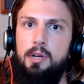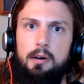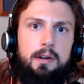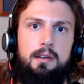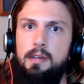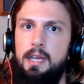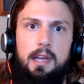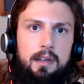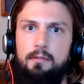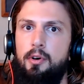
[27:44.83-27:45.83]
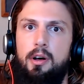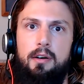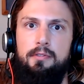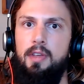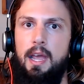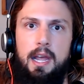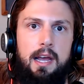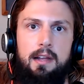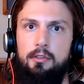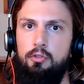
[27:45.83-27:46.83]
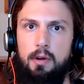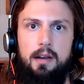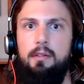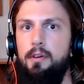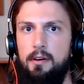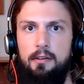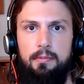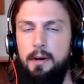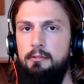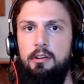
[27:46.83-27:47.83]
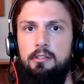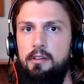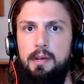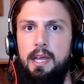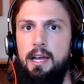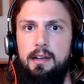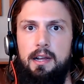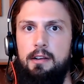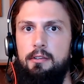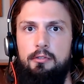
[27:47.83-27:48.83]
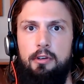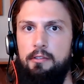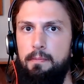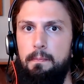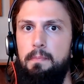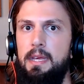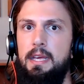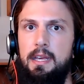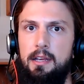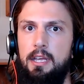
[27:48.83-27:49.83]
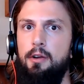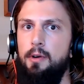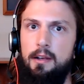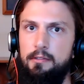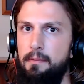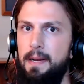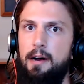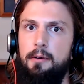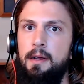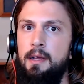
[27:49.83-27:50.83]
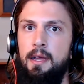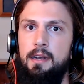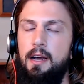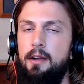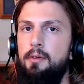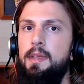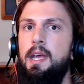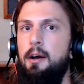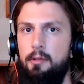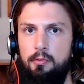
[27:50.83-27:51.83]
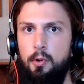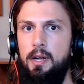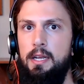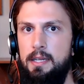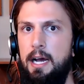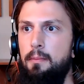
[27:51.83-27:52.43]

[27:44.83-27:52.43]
Go and get involved and try to learn as much as you can and just be curious about not only how it's working now,